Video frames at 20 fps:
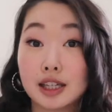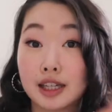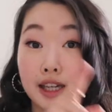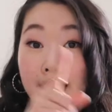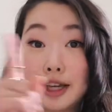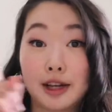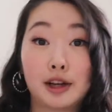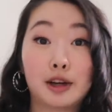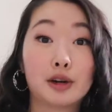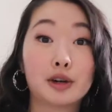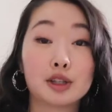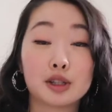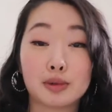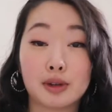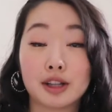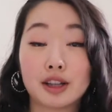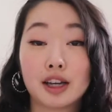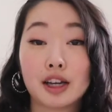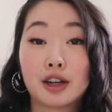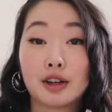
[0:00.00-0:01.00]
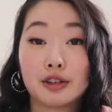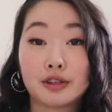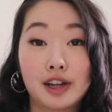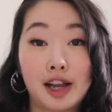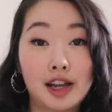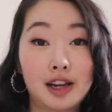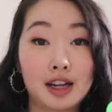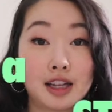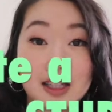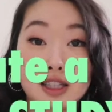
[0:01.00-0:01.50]
it goes with
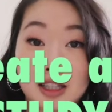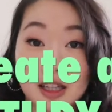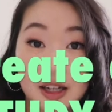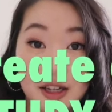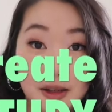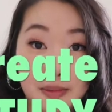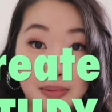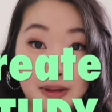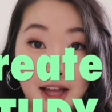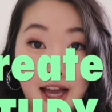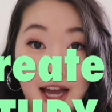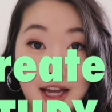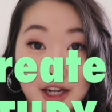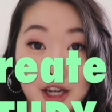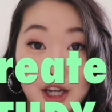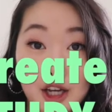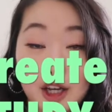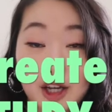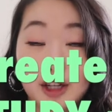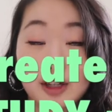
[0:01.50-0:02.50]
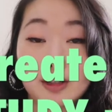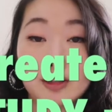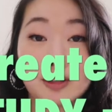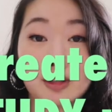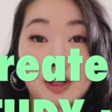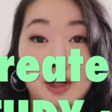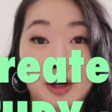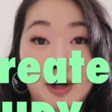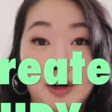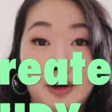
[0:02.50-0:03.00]
create a study plan.
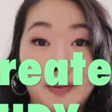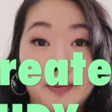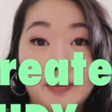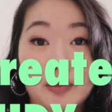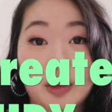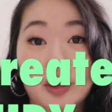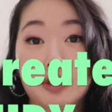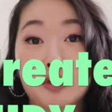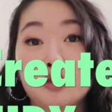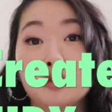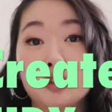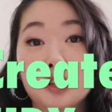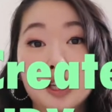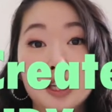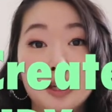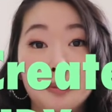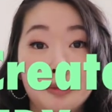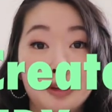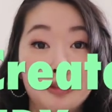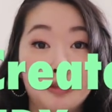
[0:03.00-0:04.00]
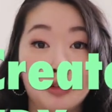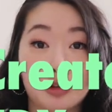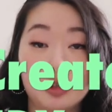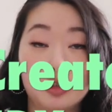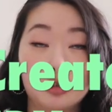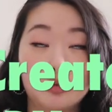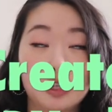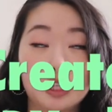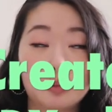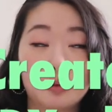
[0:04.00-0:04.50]
So usually
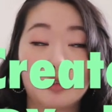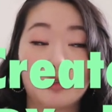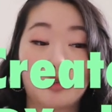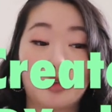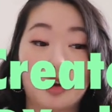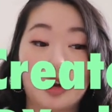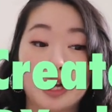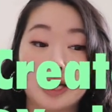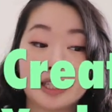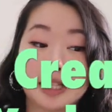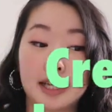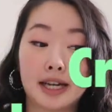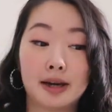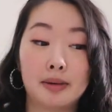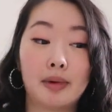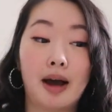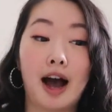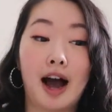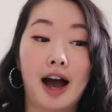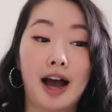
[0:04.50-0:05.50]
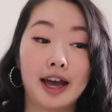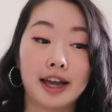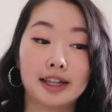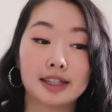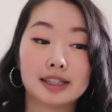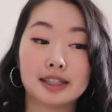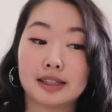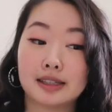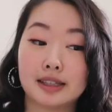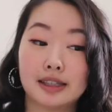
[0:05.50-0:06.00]
2 weeks before exam,
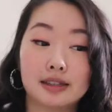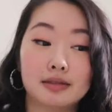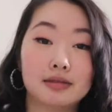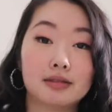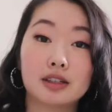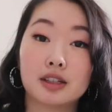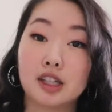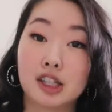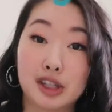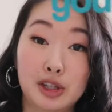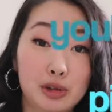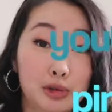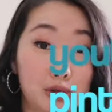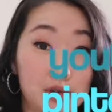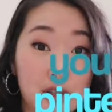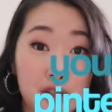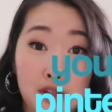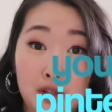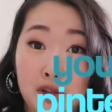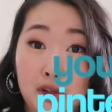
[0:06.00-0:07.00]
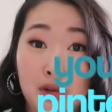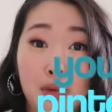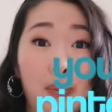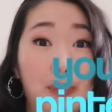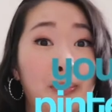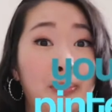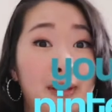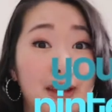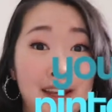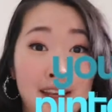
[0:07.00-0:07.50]
I delete
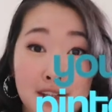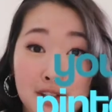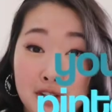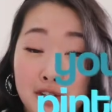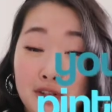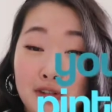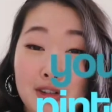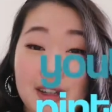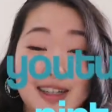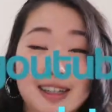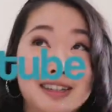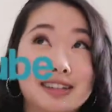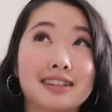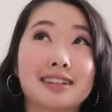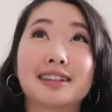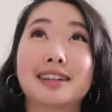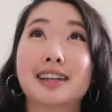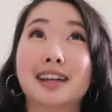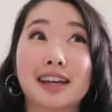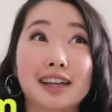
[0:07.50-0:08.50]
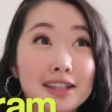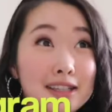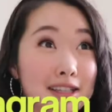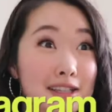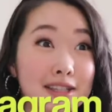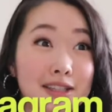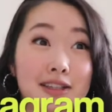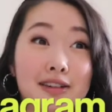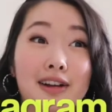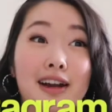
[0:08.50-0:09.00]
YouTube, Pinterest,
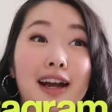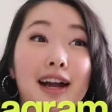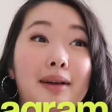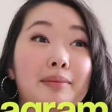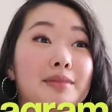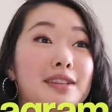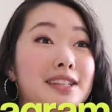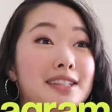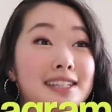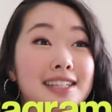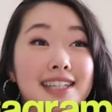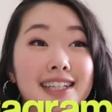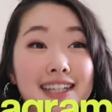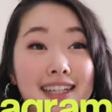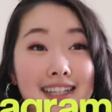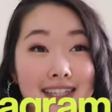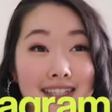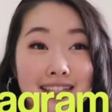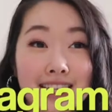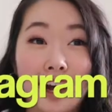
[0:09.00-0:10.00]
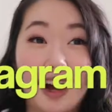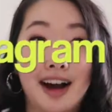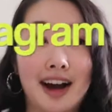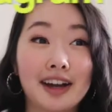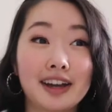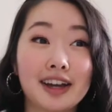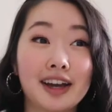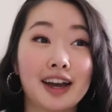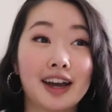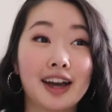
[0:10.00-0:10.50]
Instagram,
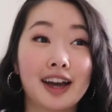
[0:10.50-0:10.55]
TikTok,